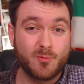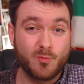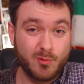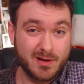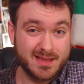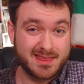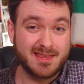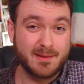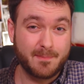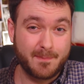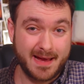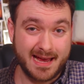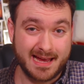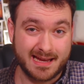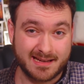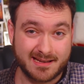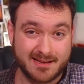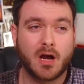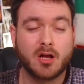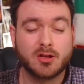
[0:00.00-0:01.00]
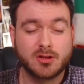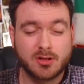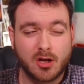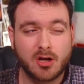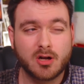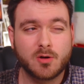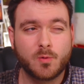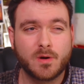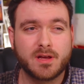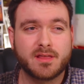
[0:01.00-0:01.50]
with the bank,
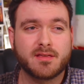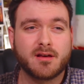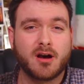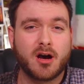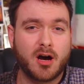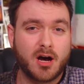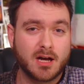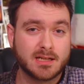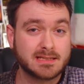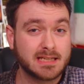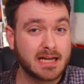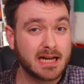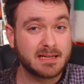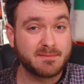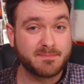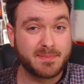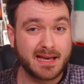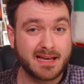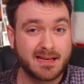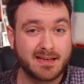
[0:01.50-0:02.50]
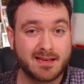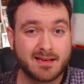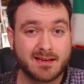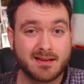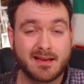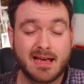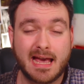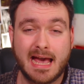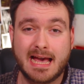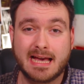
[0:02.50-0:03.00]
along with online
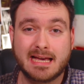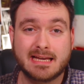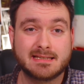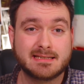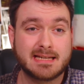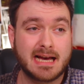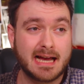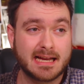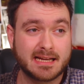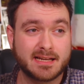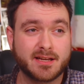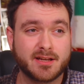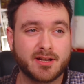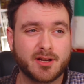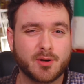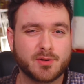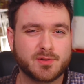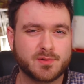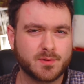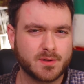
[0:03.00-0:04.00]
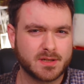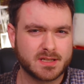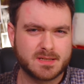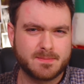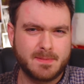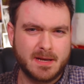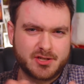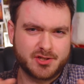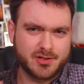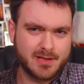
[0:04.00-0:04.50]
banking, and I can go to a
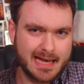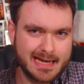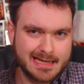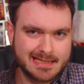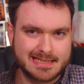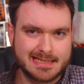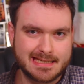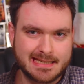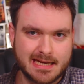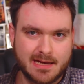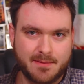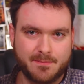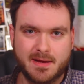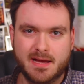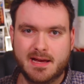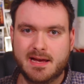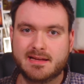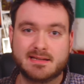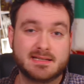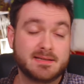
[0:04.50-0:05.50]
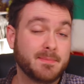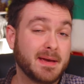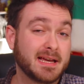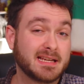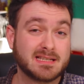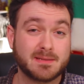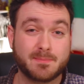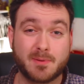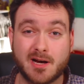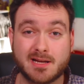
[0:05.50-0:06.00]
special ATM to
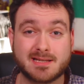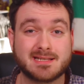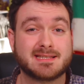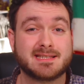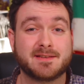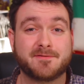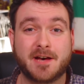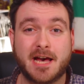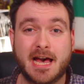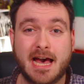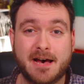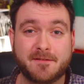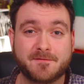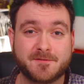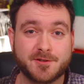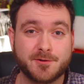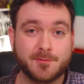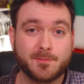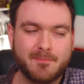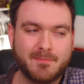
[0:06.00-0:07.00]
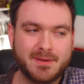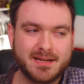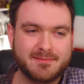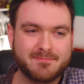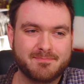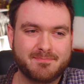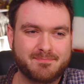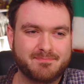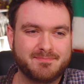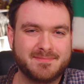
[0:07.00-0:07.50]
make deposits if I have to, but
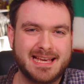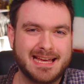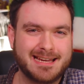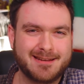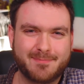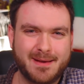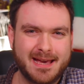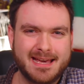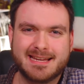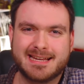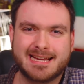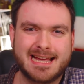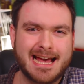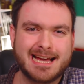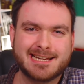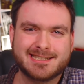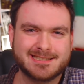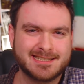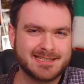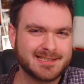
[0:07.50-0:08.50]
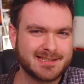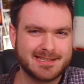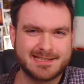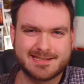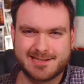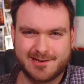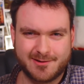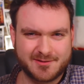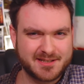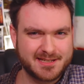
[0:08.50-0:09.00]
getting paid in cash in Italy is
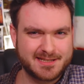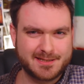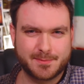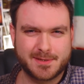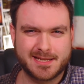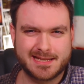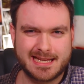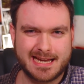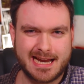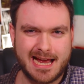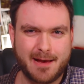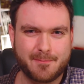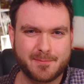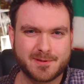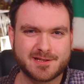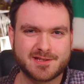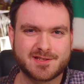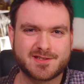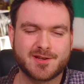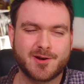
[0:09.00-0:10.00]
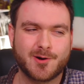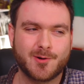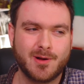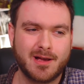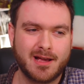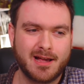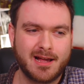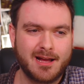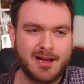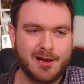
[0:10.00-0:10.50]
not really something that happens. So
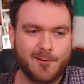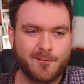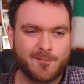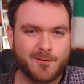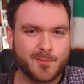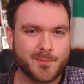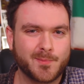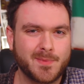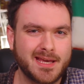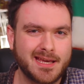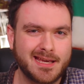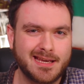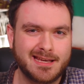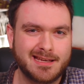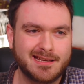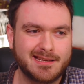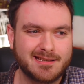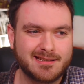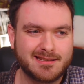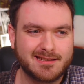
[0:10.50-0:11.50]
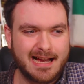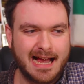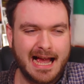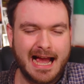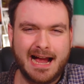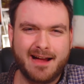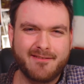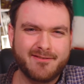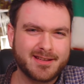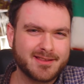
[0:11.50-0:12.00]
for me,
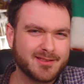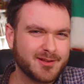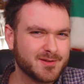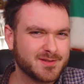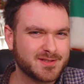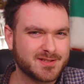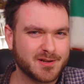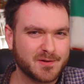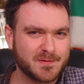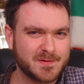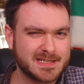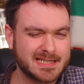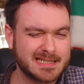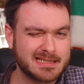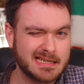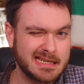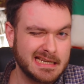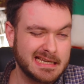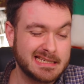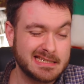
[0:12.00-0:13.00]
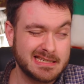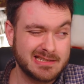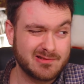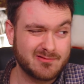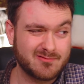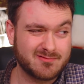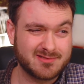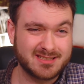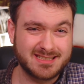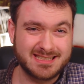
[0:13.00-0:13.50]
having those services isn't
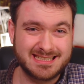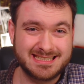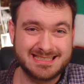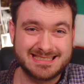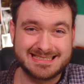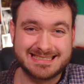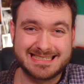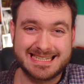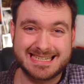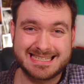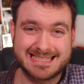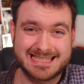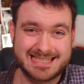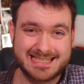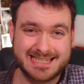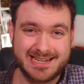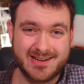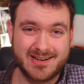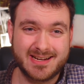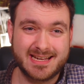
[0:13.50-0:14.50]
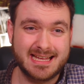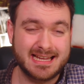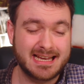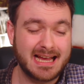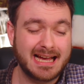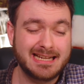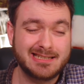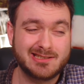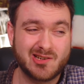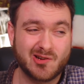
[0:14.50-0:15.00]
really necessary, and
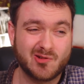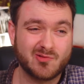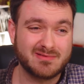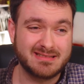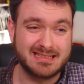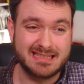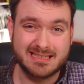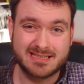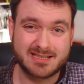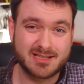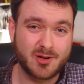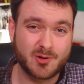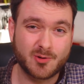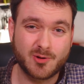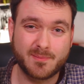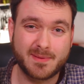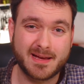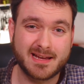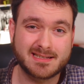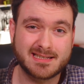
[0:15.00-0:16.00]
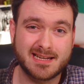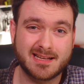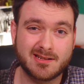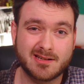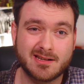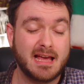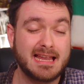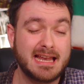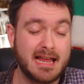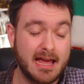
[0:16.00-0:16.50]
I don't need to go to a bank
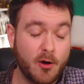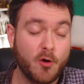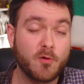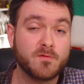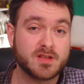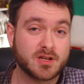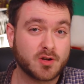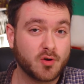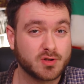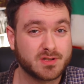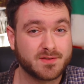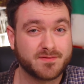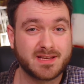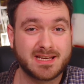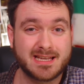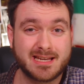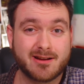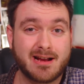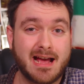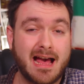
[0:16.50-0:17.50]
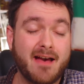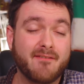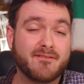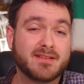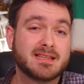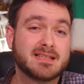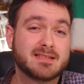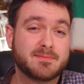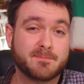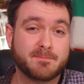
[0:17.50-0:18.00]
teller. And over the course of the year,
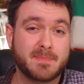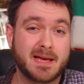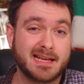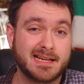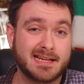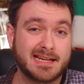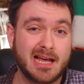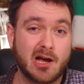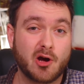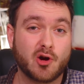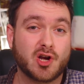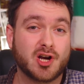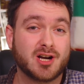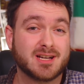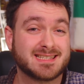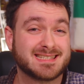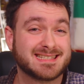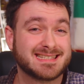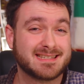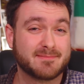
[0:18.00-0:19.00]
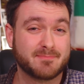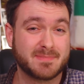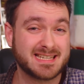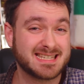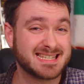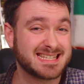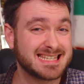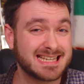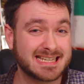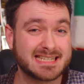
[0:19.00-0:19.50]
having this bank account costs me
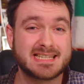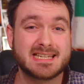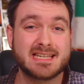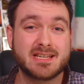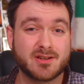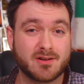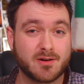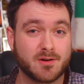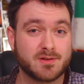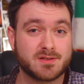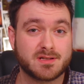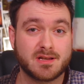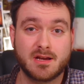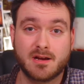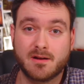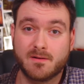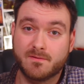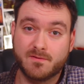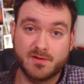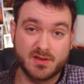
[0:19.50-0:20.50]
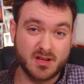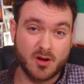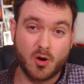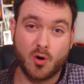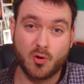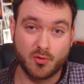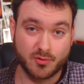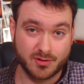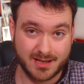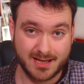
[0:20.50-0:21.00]
60 euros for the
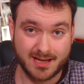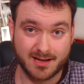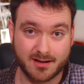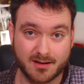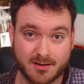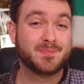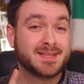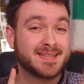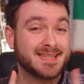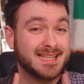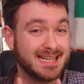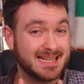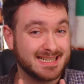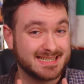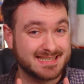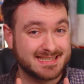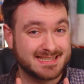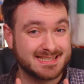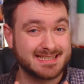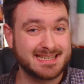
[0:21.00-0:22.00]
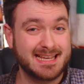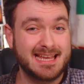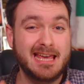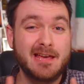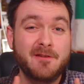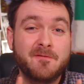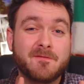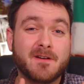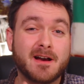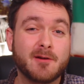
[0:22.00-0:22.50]
whole year. Plus,
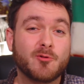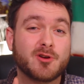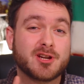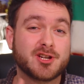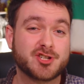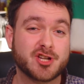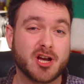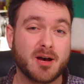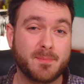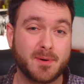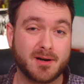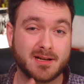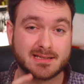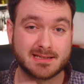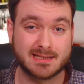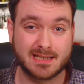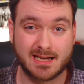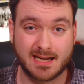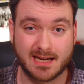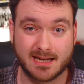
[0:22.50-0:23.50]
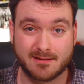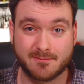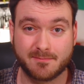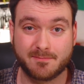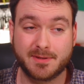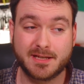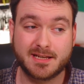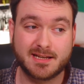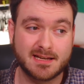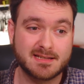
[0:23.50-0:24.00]
if I want to shop online,
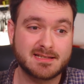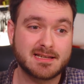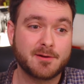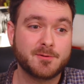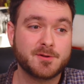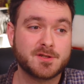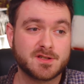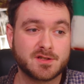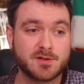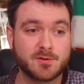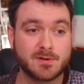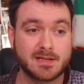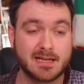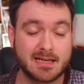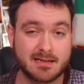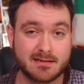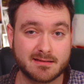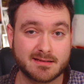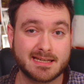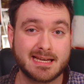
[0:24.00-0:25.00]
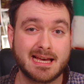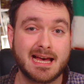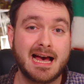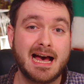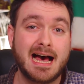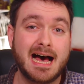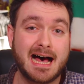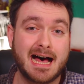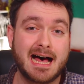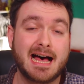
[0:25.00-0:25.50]
because I was new in Italy,
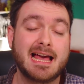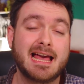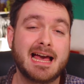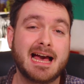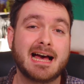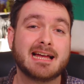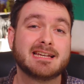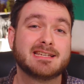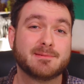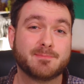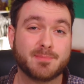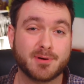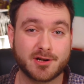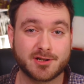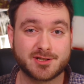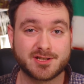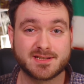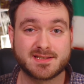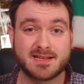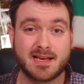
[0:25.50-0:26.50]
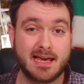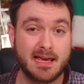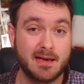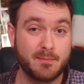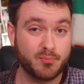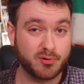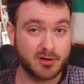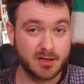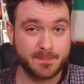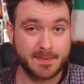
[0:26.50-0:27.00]
I had to purchase a
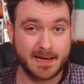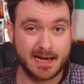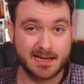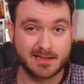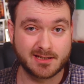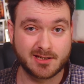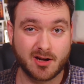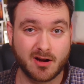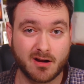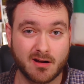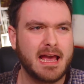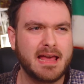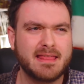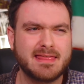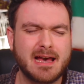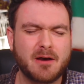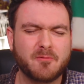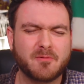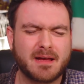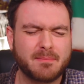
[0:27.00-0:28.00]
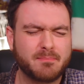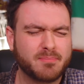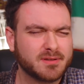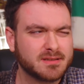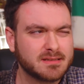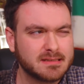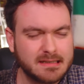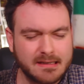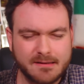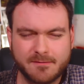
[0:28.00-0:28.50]
prepaid card, and that I
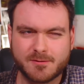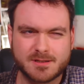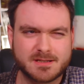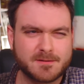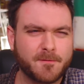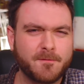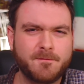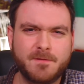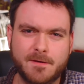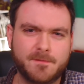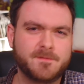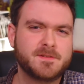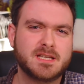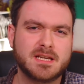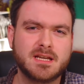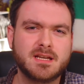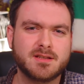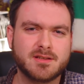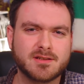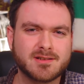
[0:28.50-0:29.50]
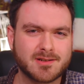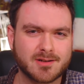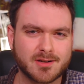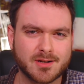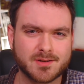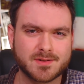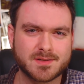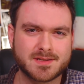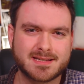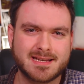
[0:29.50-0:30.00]
believe was 15
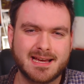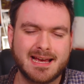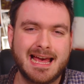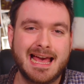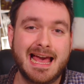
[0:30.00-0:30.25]
euros.